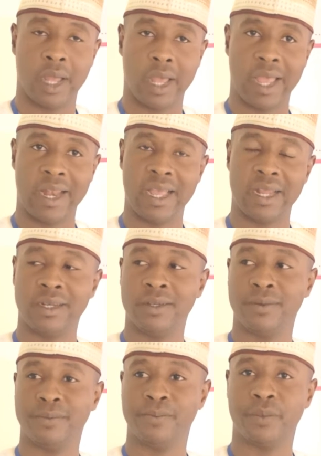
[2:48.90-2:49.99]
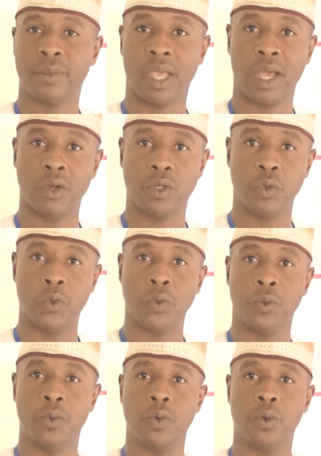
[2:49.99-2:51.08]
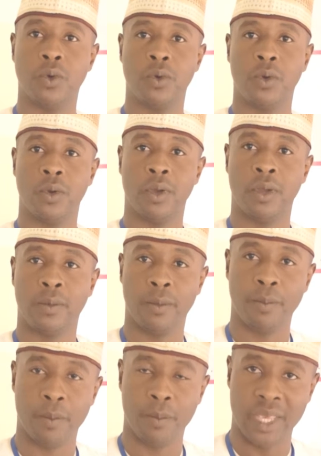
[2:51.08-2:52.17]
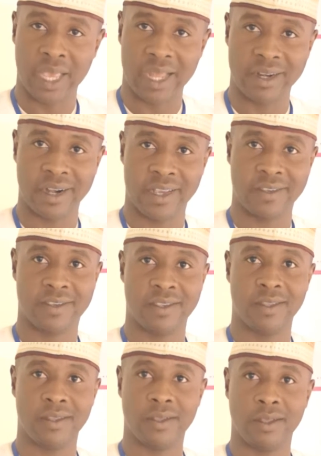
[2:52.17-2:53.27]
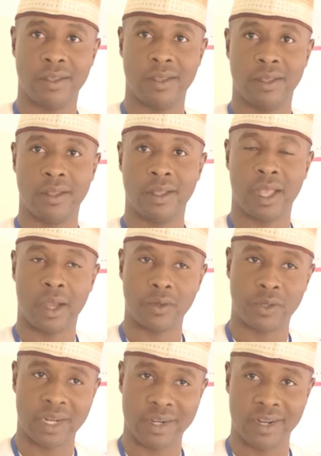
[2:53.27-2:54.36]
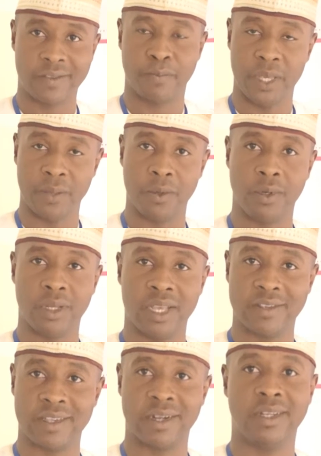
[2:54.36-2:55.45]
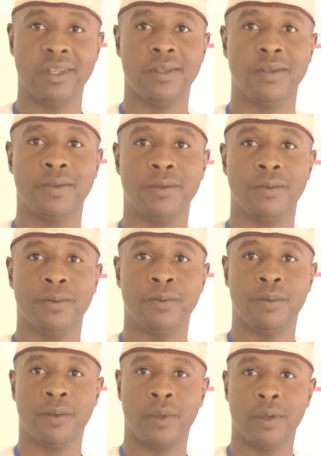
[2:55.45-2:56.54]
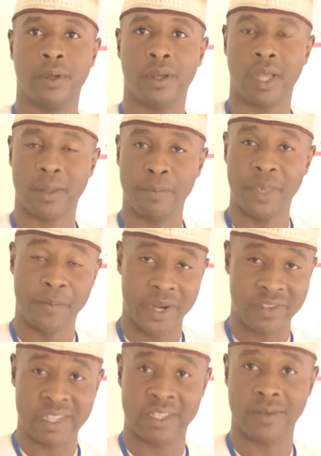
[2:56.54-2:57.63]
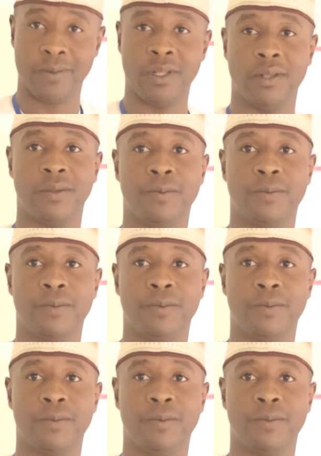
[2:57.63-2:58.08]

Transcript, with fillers: I learn how to be addressed, how to address people, gathering, and be presentable.